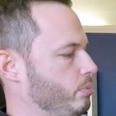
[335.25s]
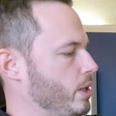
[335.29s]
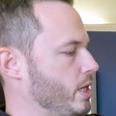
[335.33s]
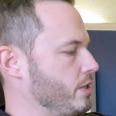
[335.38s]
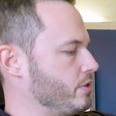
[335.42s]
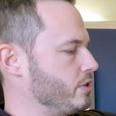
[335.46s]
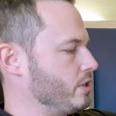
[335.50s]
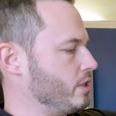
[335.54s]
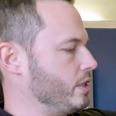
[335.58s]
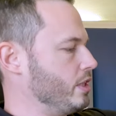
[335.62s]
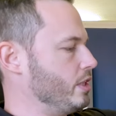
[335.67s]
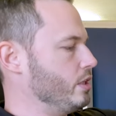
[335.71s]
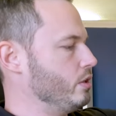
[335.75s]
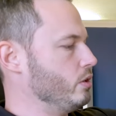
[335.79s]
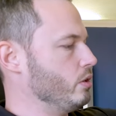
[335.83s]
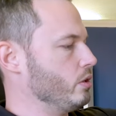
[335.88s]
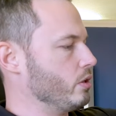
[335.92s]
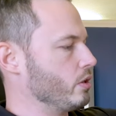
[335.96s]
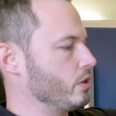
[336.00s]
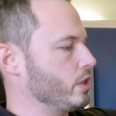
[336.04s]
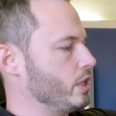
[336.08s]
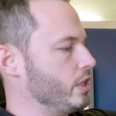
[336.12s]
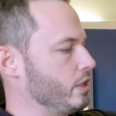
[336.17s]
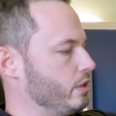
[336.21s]
basically
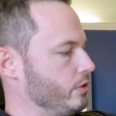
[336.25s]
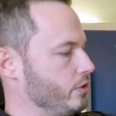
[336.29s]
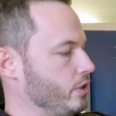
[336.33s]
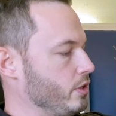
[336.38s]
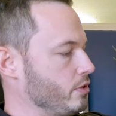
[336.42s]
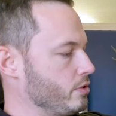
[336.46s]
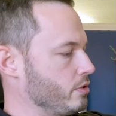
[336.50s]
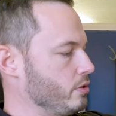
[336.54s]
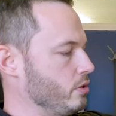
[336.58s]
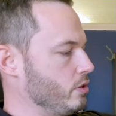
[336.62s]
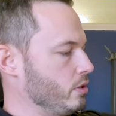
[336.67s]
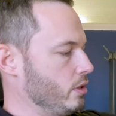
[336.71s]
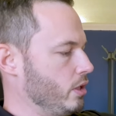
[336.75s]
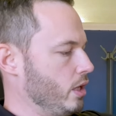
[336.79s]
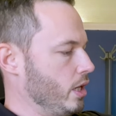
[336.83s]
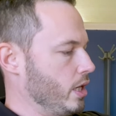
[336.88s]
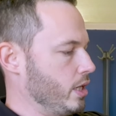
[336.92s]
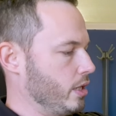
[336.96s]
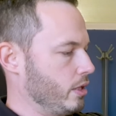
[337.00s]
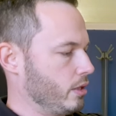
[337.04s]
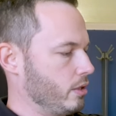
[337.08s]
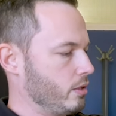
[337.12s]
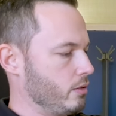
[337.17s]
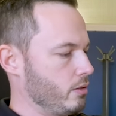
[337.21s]
look, it does look
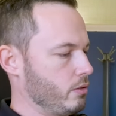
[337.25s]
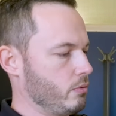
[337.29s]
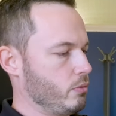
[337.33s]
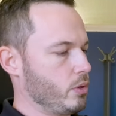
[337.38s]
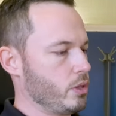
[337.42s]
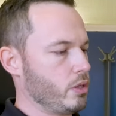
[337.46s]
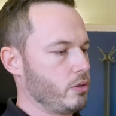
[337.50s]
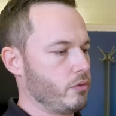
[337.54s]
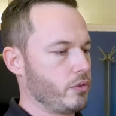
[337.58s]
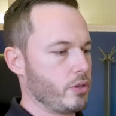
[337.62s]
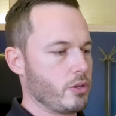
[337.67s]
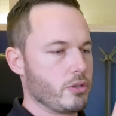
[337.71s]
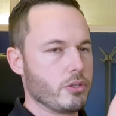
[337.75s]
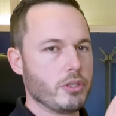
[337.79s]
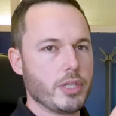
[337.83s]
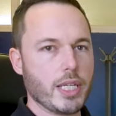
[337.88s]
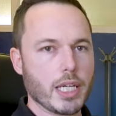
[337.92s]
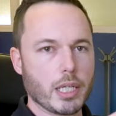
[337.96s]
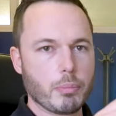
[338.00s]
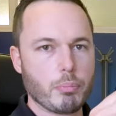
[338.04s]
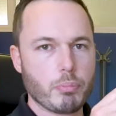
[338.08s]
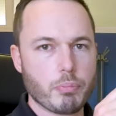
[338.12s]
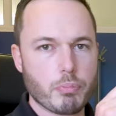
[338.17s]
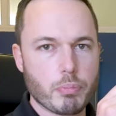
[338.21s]
like one of those
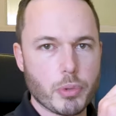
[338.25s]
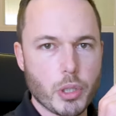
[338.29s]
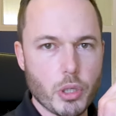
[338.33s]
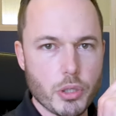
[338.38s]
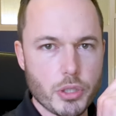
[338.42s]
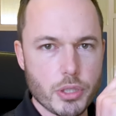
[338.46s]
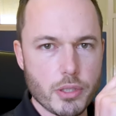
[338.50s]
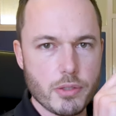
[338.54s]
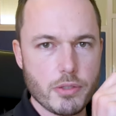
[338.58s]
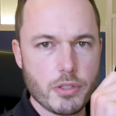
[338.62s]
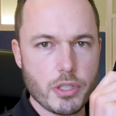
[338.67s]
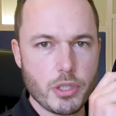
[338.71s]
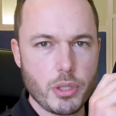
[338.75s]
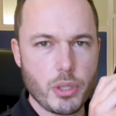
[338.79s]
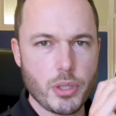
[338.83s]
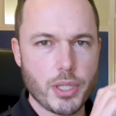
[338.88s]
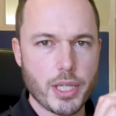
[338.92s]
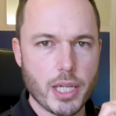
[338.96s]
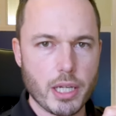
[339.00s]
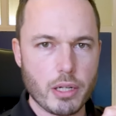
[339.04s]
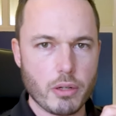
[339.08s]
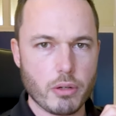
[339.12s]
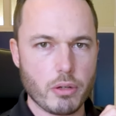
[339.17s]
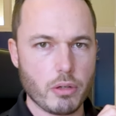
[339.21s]
neck cushions that you
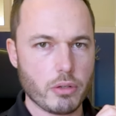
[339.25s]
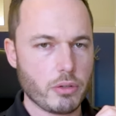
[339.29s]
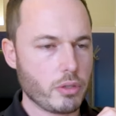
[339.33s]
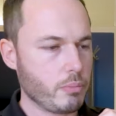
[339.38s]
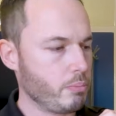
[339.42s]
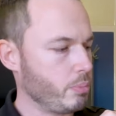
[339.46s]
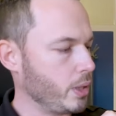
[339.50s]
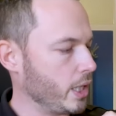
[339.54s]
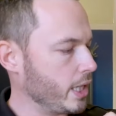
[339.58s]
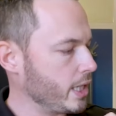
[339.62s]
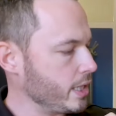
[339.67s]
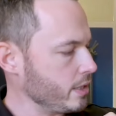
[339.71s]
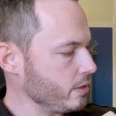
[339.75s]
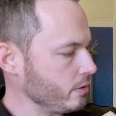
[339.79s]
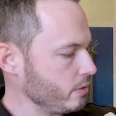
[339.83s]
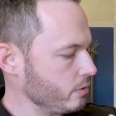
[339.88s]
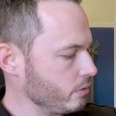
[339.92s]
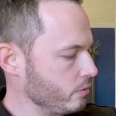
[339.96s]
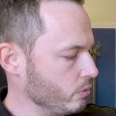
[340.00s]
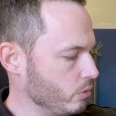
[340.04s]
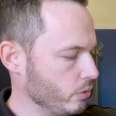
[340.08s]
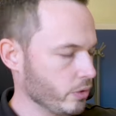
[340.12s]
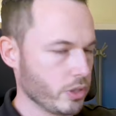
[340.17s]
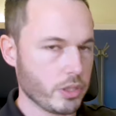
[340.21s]
get on the plane
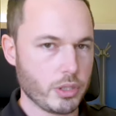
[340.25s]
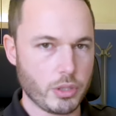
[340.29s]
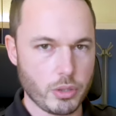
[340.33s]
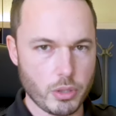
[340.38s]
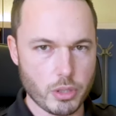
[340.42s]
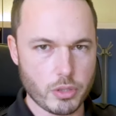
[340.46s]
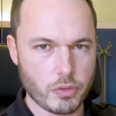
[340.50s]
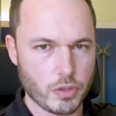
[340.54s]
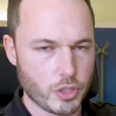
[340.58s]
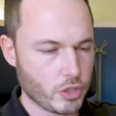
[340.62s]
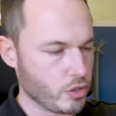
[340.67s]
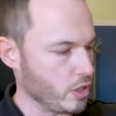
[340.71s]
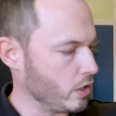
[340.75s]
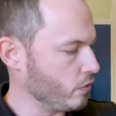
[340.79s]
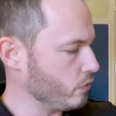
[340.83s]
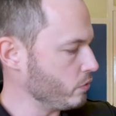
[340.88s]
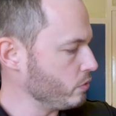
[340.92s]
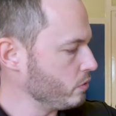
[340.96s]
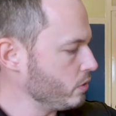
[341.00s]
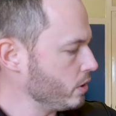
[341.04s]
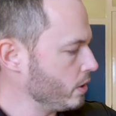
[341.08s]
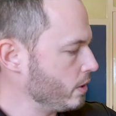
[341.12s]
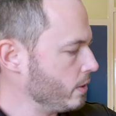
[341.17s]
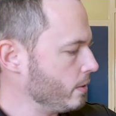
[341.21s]
or that you use for
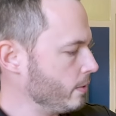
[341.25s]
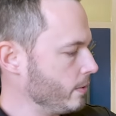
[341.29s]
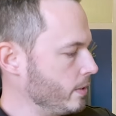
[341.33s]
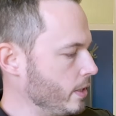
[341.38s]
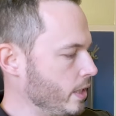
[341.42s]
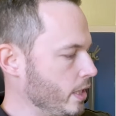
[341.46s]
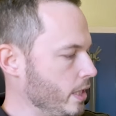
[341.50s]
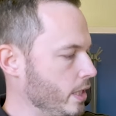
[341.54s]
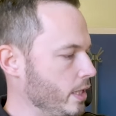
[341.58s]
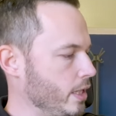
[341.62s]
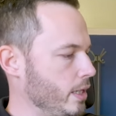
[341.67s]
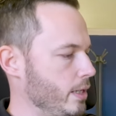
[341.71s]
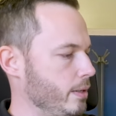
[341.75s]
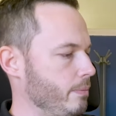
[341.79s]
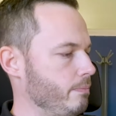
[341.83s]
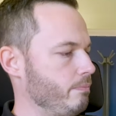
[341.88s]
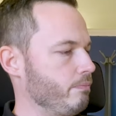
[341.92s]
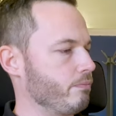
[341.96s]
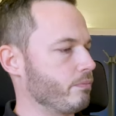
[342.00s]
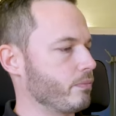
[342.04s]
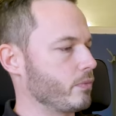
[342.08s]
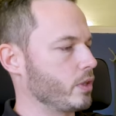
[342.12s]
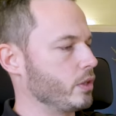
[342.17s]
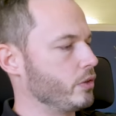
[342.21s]
travel. Um,
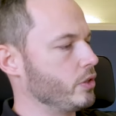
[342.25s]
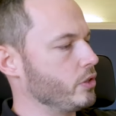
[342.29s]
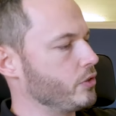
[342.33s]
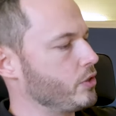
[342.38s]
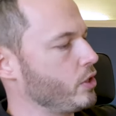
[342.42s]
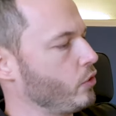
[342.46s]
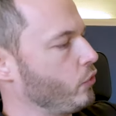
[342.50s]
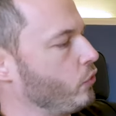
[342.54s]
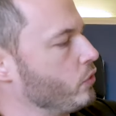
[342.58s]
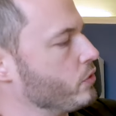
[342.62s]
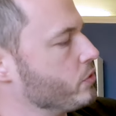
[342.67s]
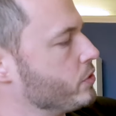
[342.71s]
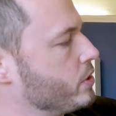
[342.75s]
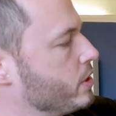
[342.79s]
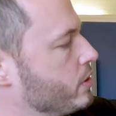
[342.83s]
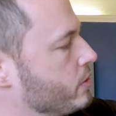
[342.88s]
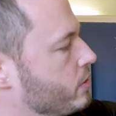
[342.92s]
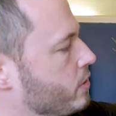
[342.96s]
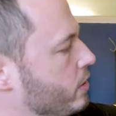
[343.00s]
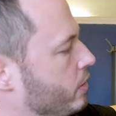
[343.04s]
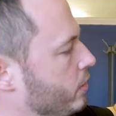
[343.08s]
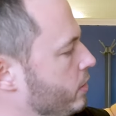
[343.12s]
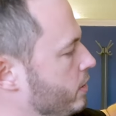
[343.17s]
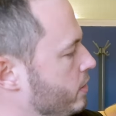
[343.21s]
the difference is
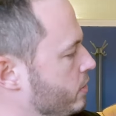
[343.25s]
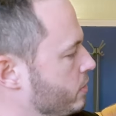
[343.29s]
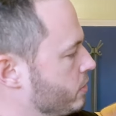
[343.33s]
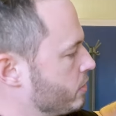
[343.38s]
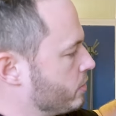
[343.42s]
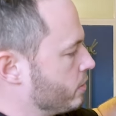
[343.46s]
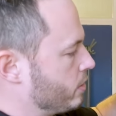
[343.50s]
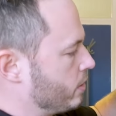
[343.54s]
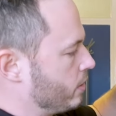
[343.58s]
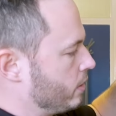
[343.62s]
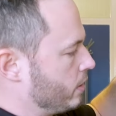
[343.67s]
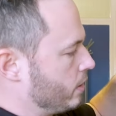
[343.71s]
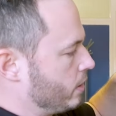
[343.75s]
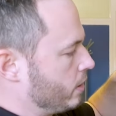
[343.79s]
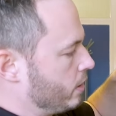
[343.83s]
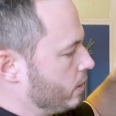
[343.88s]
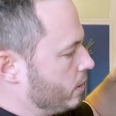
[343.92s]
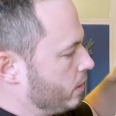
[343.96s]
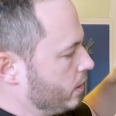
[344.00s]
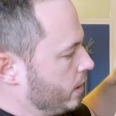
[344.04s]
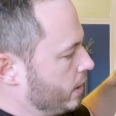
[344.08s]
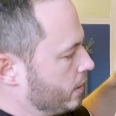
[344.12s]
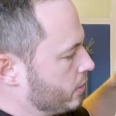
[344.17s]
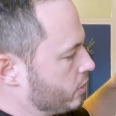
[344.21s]
that this
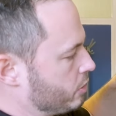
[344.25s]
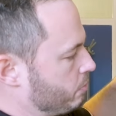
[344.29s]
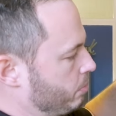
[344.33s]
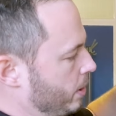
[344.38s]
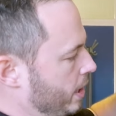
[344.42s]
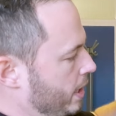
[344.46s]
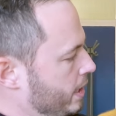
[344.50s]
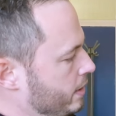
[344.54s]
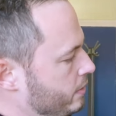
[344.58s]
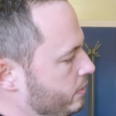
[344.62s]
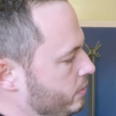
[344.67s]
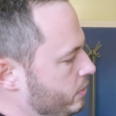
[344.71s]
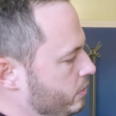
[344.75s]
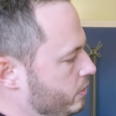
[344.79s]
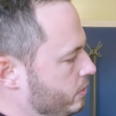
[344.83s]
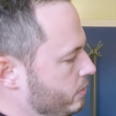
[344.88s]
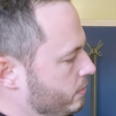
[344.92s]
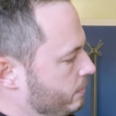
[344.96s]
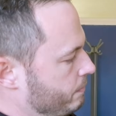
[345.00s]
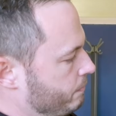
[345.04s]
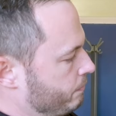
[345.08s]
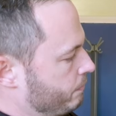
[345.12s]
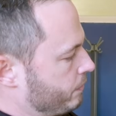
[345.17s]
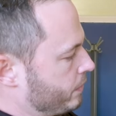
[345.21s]
expands.
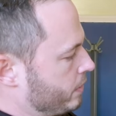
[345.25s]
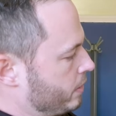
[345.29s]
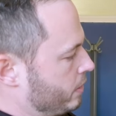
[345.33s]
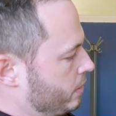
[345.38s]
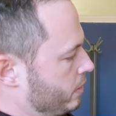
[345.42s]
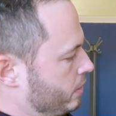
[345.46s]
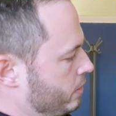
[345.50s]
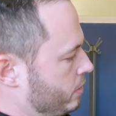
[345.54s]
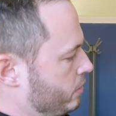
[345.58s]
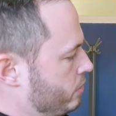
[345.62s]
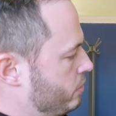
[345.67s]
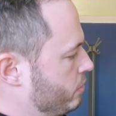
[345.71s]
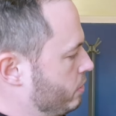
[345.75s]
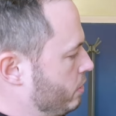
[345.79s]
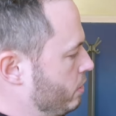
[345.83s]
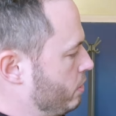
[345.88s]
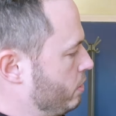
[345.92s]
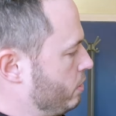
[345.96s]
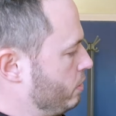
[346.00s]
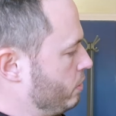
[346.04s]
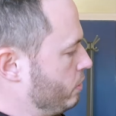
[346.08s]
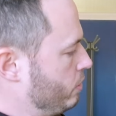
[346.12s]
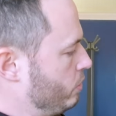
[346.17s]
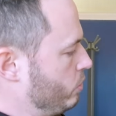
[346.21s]

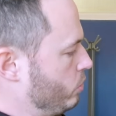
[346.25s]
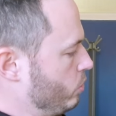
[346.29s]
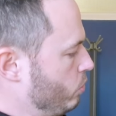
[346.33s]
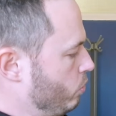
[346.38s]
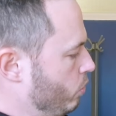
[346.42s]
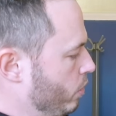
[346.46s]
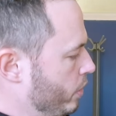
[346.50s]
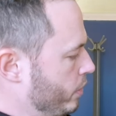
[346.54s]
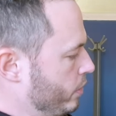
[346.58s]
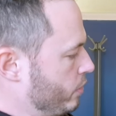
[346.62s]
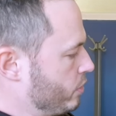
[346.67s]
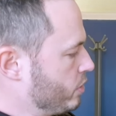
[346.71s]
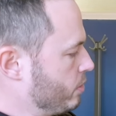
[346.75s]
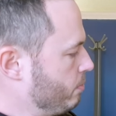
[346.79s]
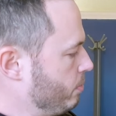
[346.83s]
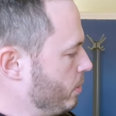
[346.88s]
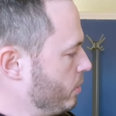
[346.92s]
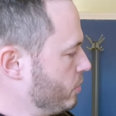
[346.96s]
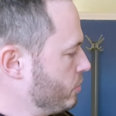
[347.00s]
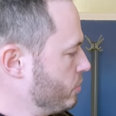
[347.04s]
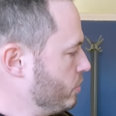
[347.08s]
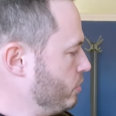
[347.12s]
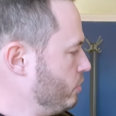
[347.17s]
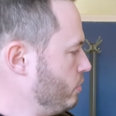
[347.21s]
So what you're
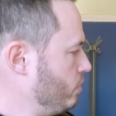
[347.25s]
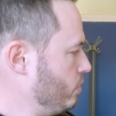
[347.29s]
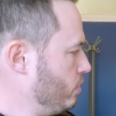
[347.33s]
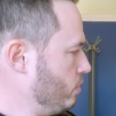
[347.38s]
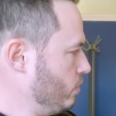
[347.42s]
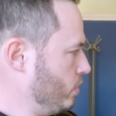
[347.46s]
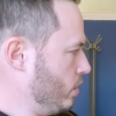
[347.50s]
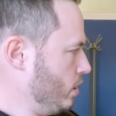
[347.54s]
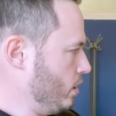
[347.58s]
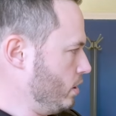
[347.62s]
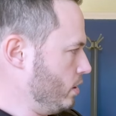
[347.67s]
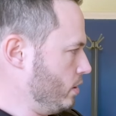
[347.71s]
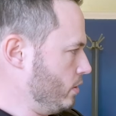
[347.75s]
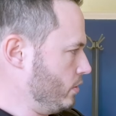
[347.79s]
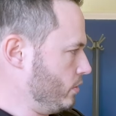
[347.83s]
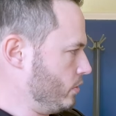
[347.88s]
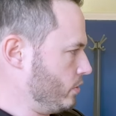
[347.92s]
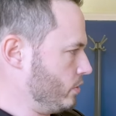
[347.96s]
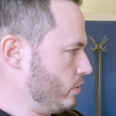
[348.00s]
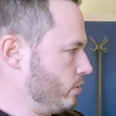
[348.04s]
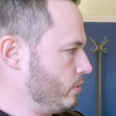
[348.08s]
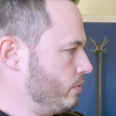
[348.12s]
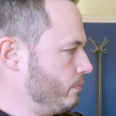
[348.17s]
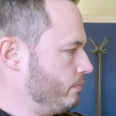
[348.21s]
supposed to do
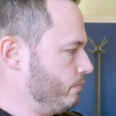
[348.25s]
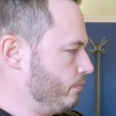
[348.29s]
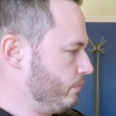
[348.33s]
is,